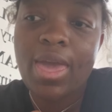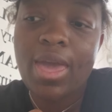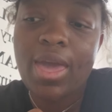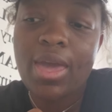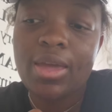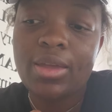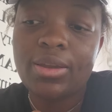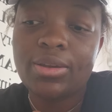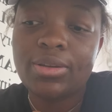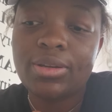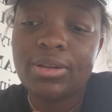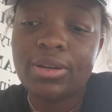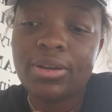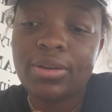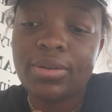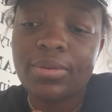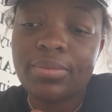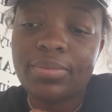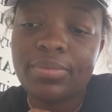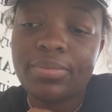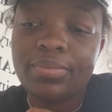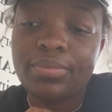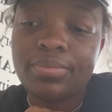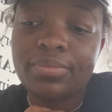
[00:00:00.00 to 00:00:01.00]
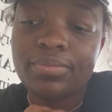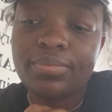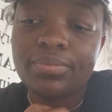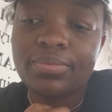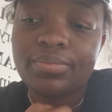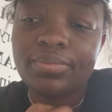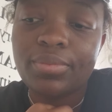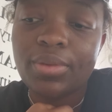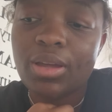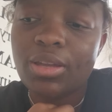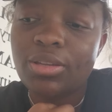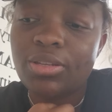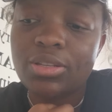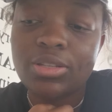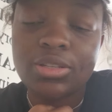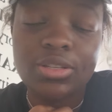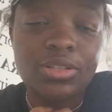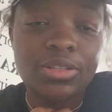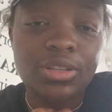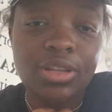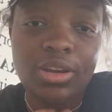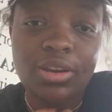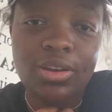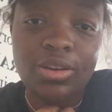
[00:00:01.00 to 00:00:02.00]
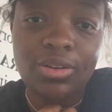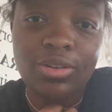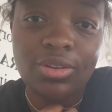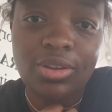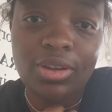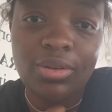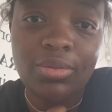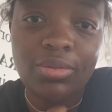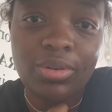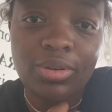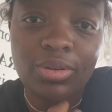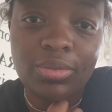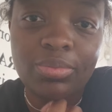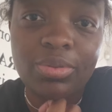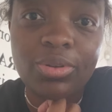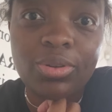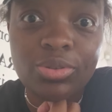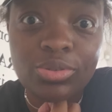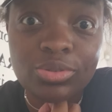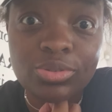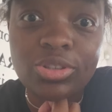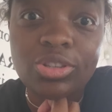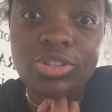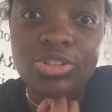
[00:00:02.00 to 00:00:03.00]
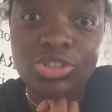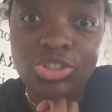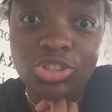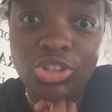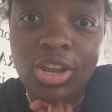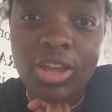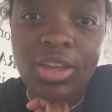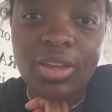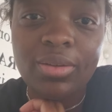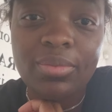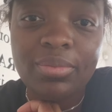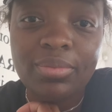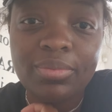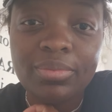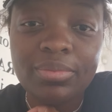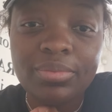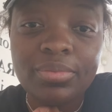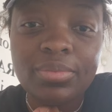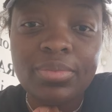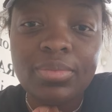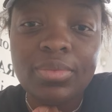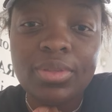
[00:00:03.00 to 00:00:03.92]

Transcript: And um, I just decided, okay, well, because it's shame,